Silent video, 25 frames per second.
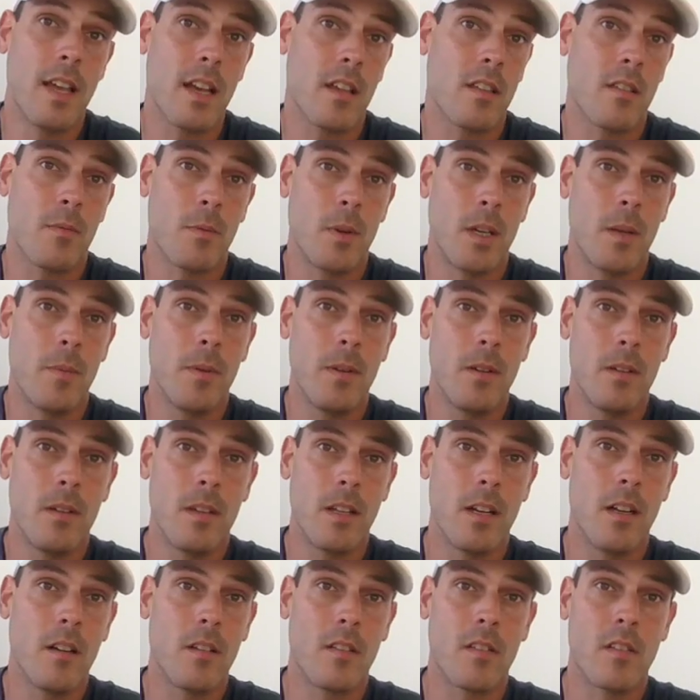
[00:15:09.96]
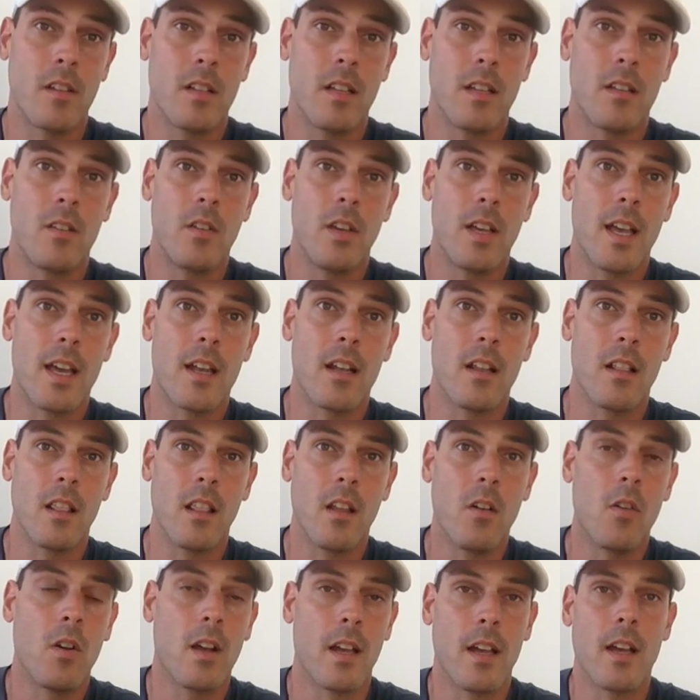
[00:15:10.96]
deck sweeper, you know, so that you get a
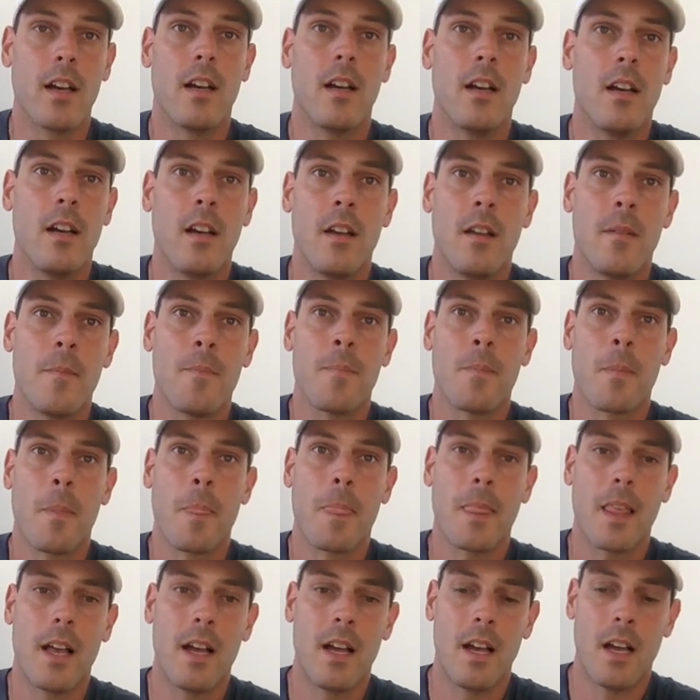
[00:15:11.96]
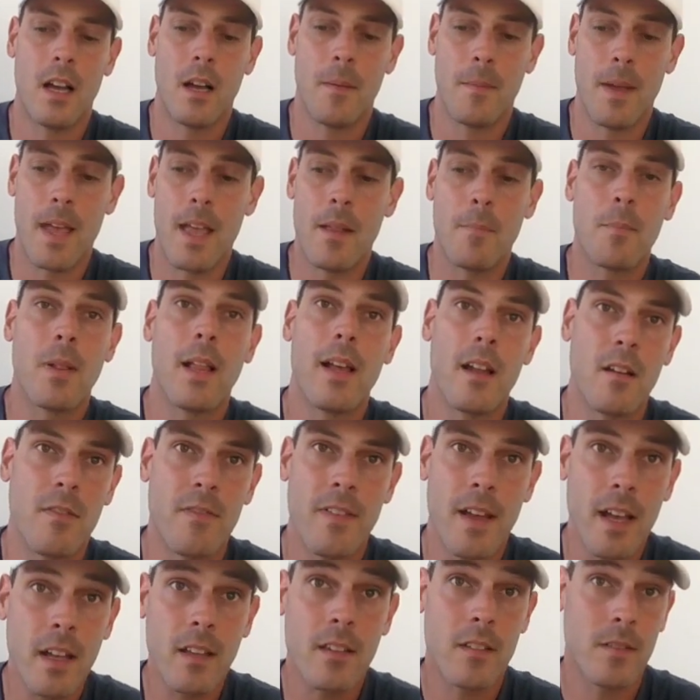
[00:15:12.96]
longer um, end plate
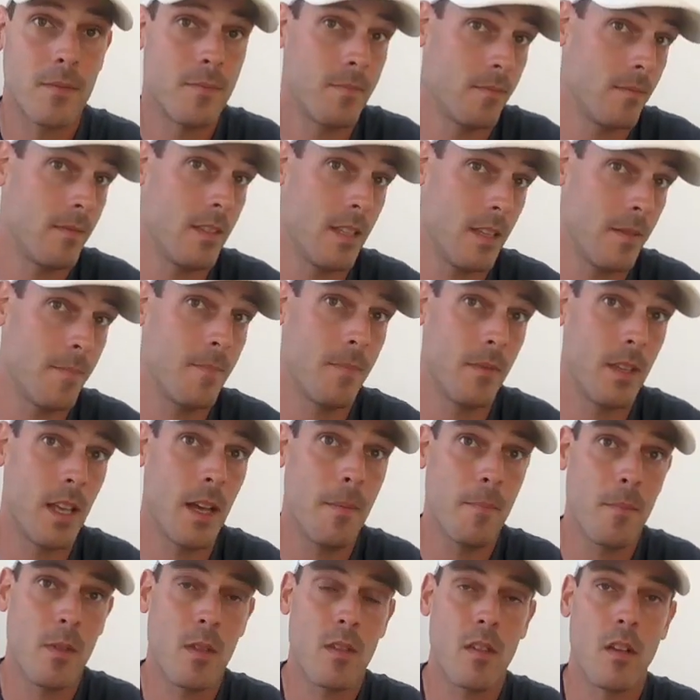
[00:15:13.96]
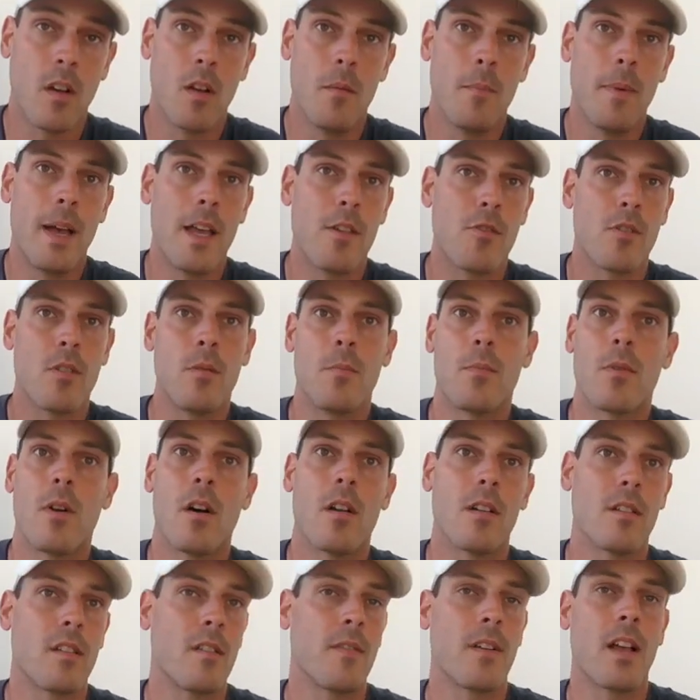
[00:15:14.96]
effect. Longer sweep. Yeah. yeah. So mainstream
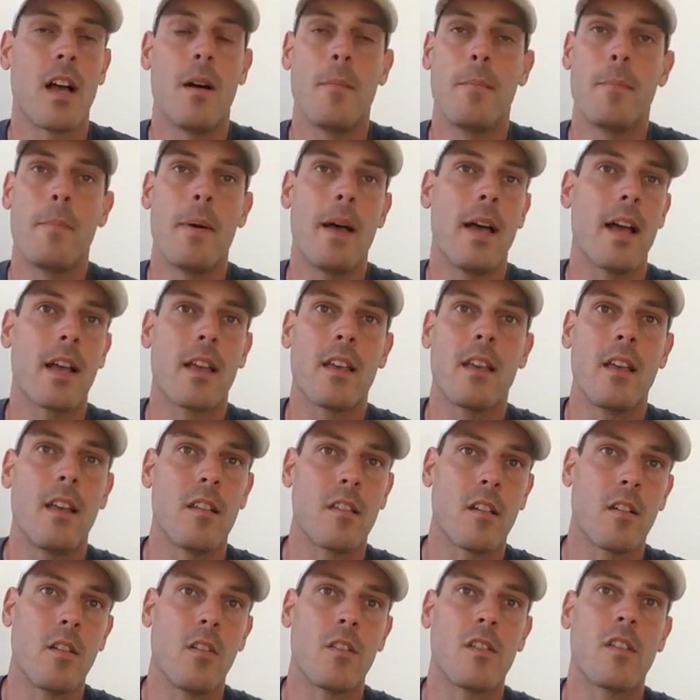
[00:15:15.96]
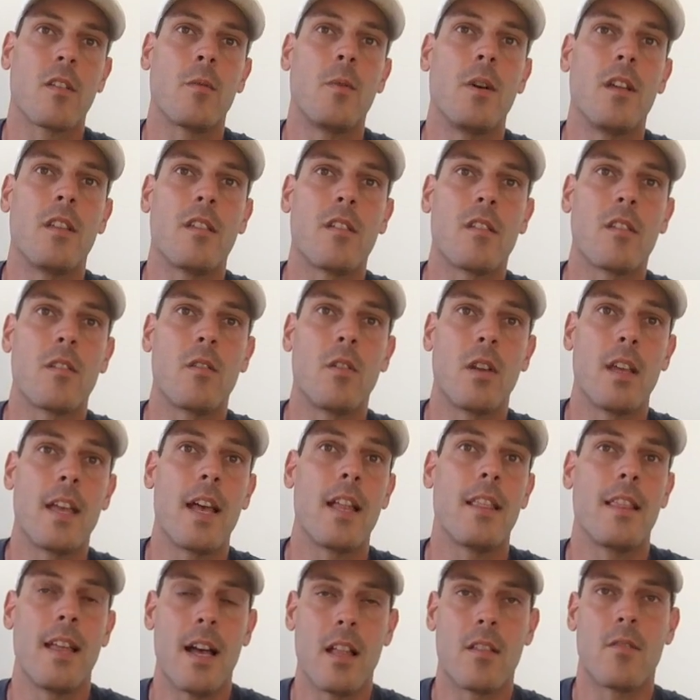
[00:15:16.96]
bridles have come back as a consequence to
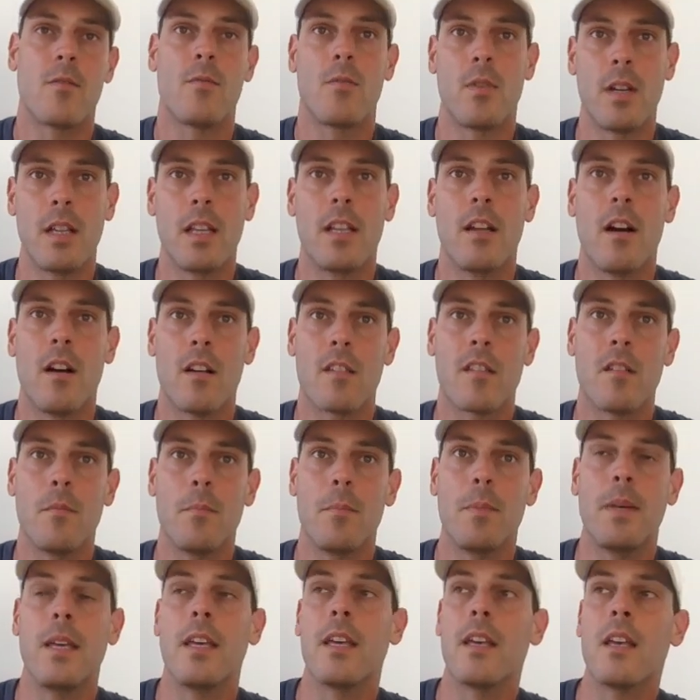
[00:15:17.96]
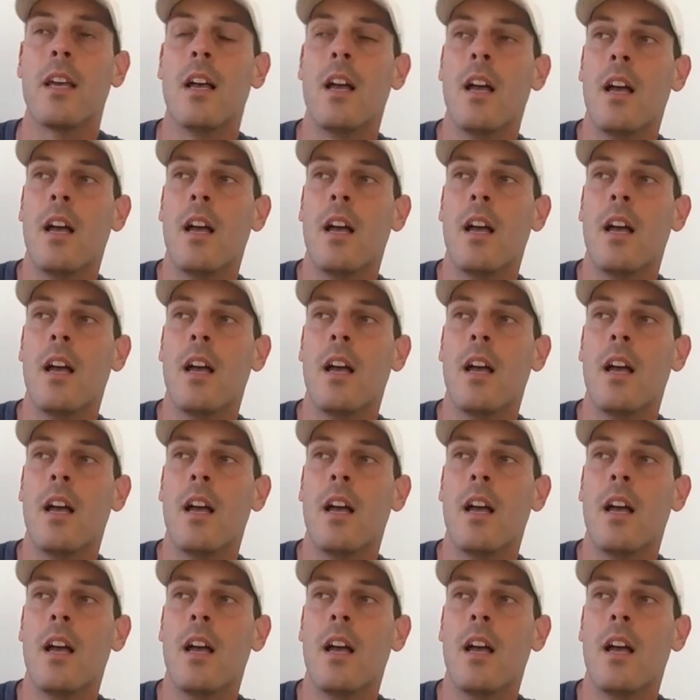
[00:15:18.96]
get that really nice and big.